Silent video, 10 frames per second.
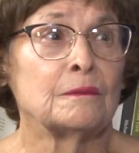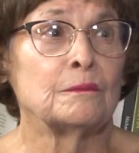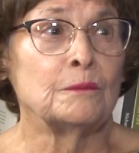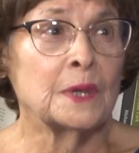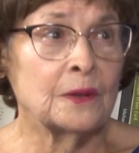
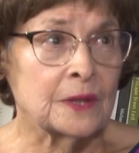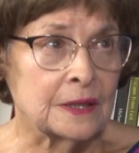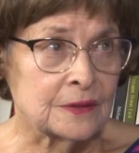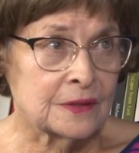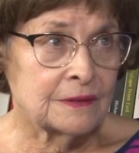
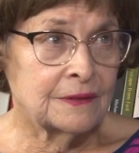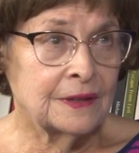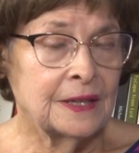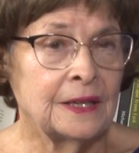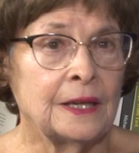millions.
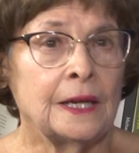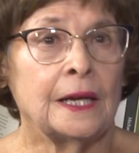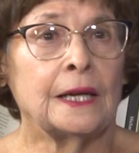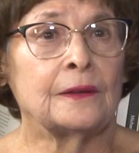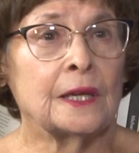
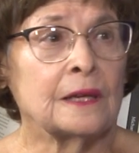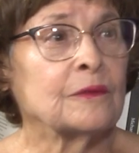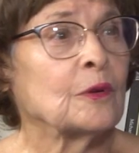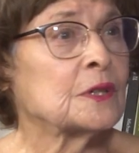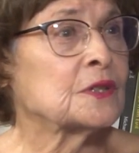And then, of
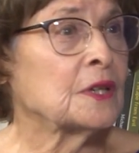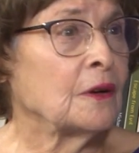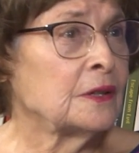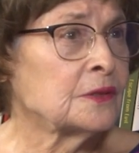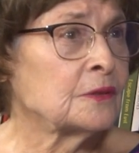course, he
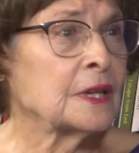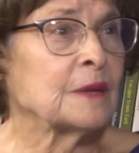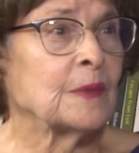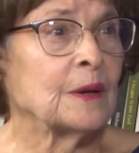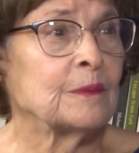also
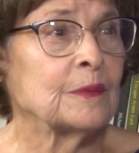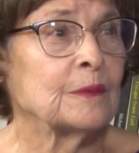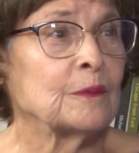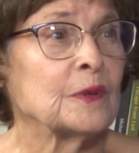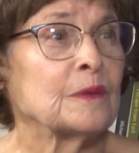came up
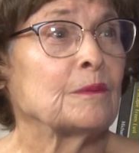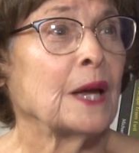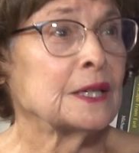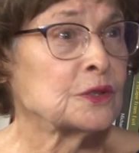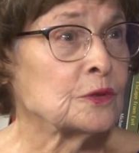with
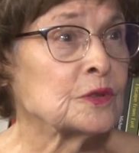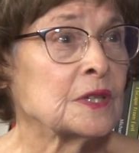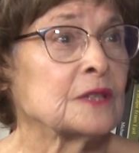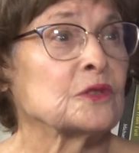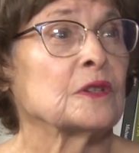
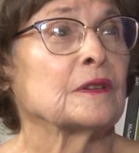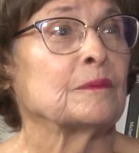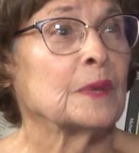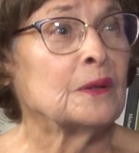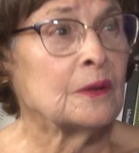pasteurization of
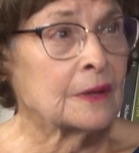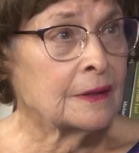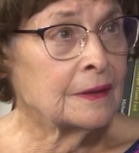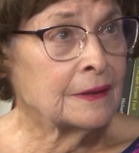milk,